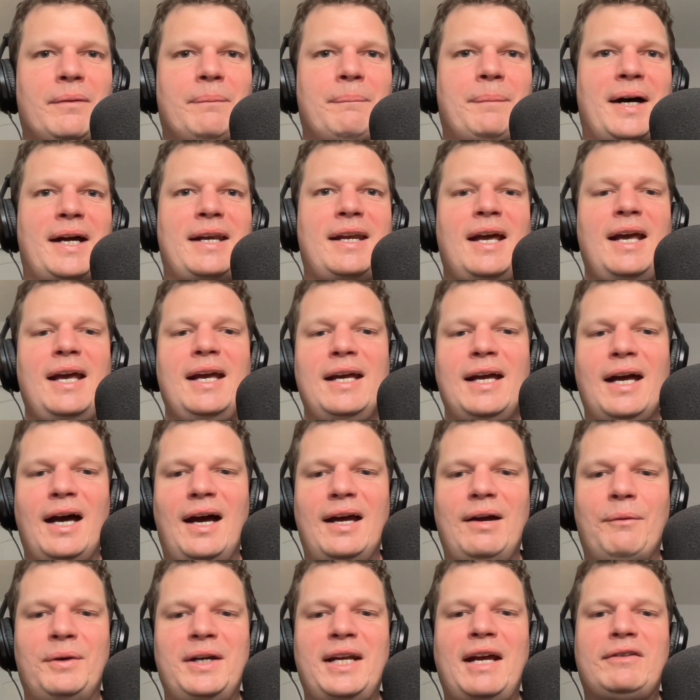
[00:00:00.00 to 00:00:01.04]
But
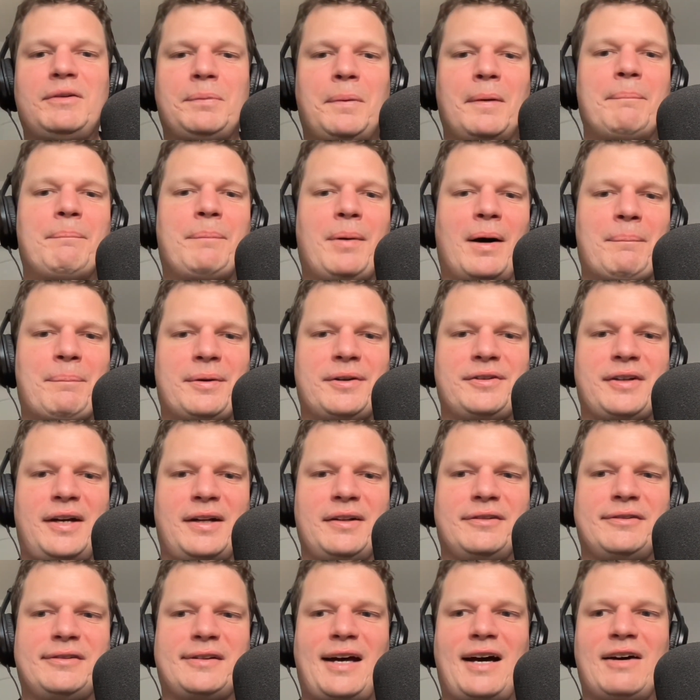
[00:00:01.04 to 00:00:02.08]
when you have to put bumpers on
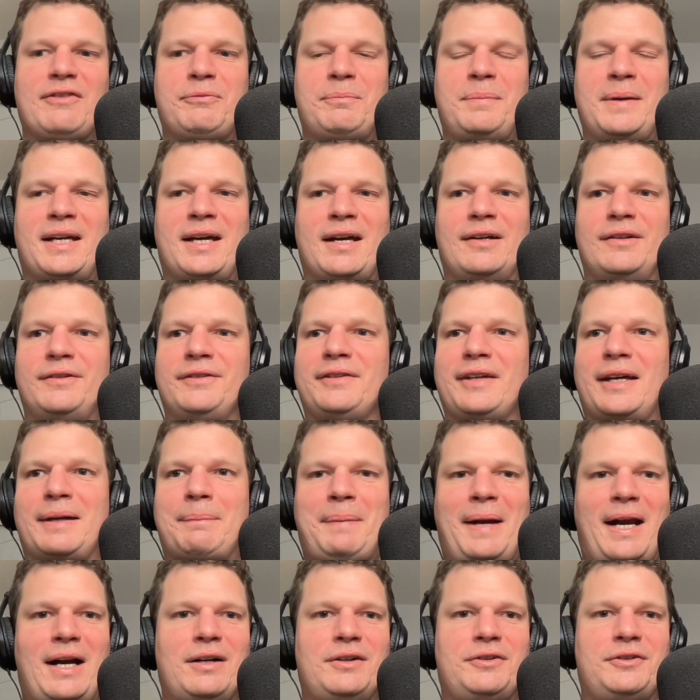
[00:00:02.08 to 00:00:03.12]
stuff because like
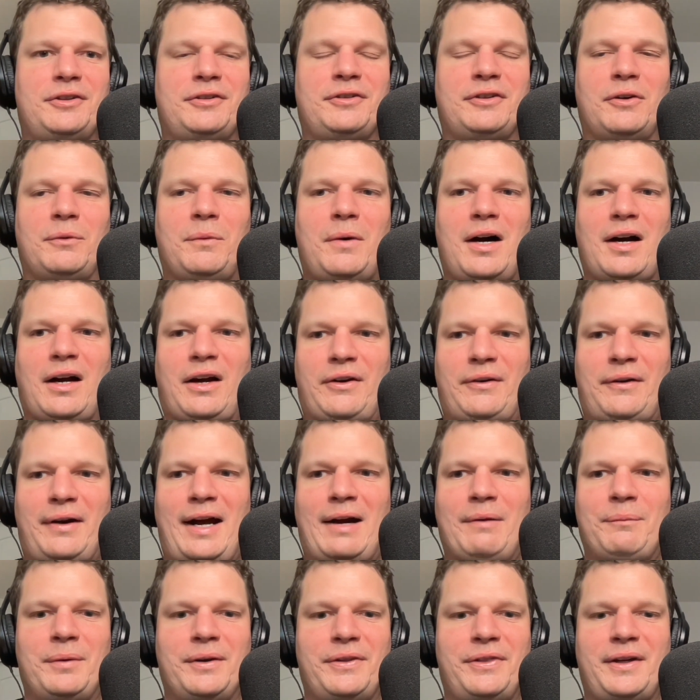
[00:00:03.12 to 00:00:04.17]
parents are still walking
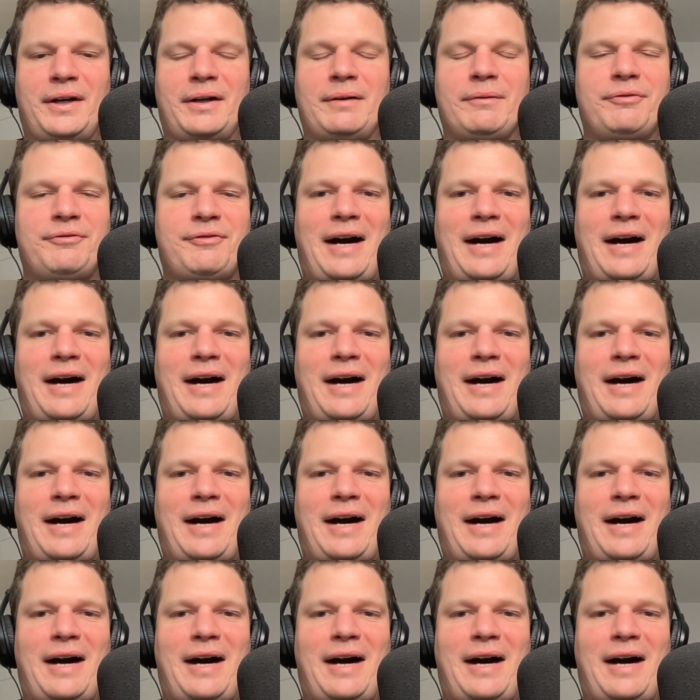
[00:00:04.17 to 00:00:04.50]
around with their